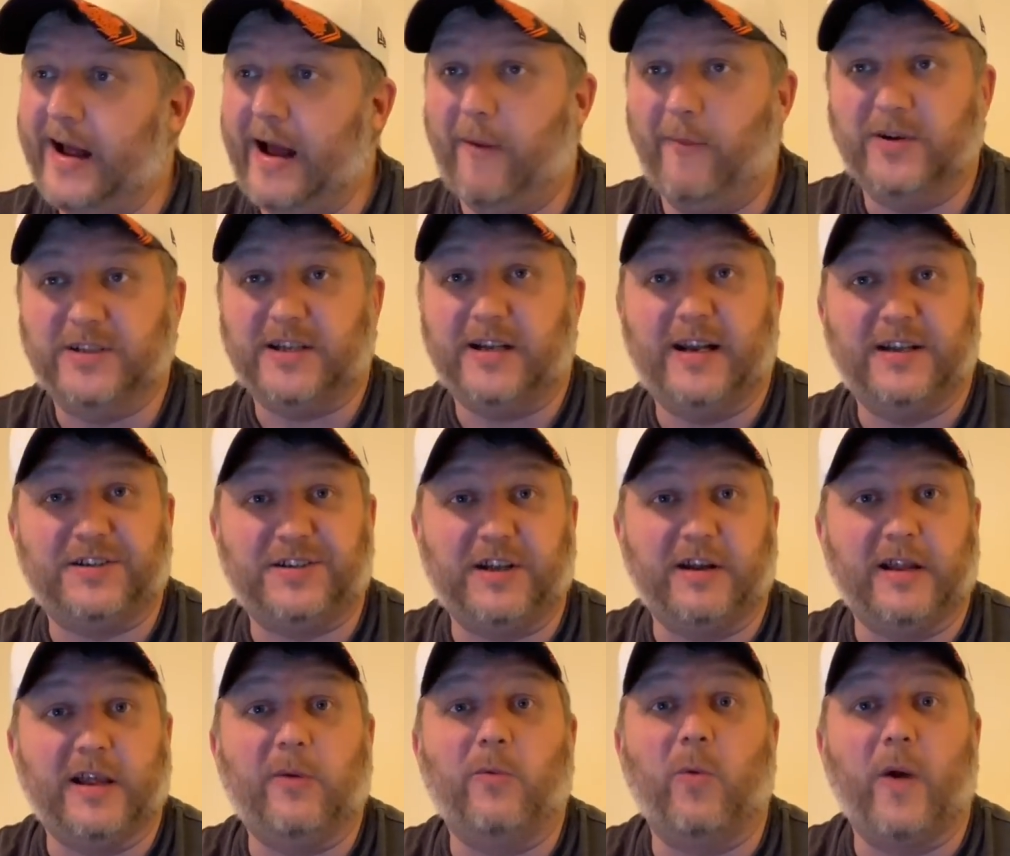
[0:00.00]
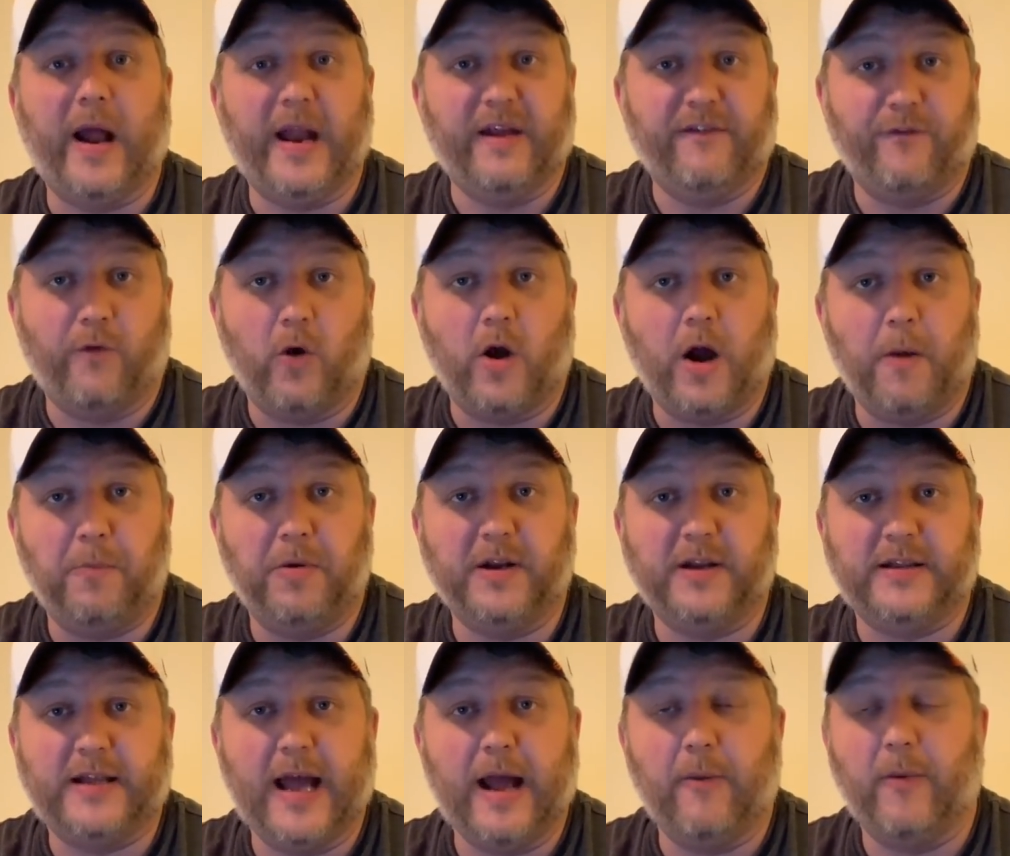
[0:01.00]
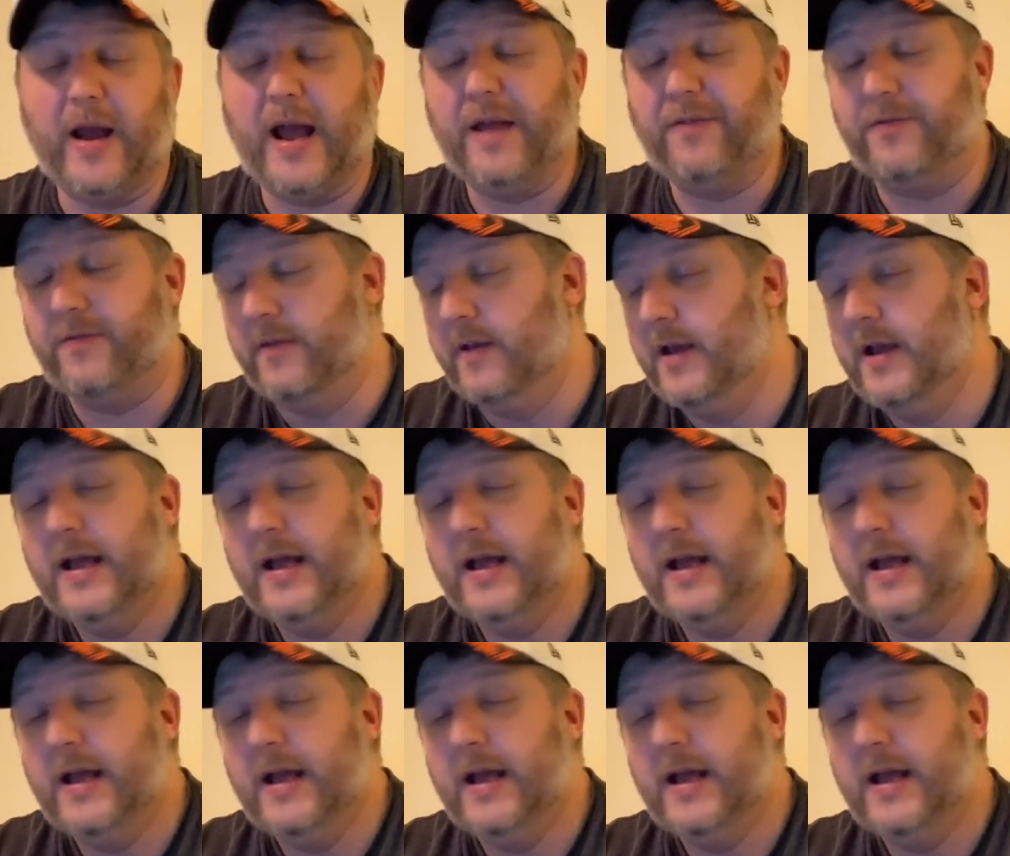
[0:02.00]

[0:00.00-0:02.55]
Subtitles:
necessarily ready for. I'll put it that way.